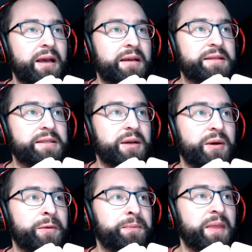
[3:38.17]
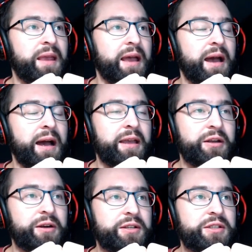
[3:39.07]
So I
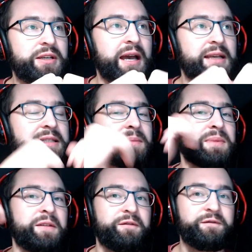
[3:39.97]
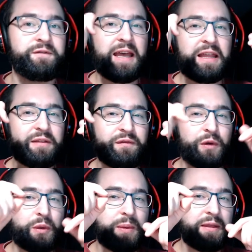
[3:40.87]
encourage you guys to be
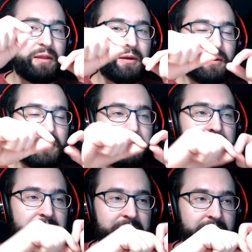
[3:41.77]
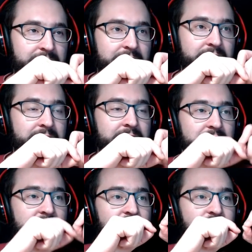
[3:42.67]
faithful with your ability.
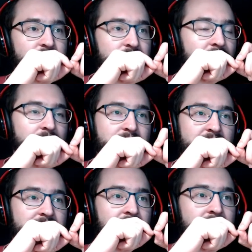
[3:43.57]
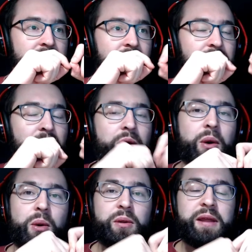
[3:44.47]
If you know that the
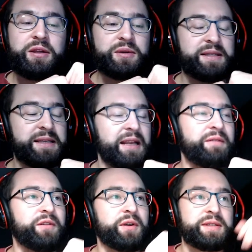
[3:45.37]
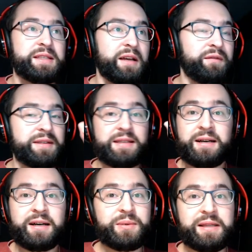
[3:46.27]
goal that you're setting for yourself is
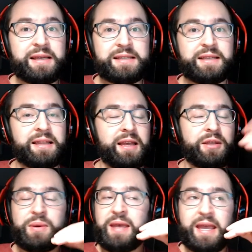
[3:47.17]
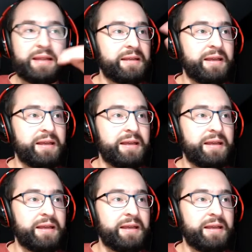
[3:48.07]
unrealistic, like you can't,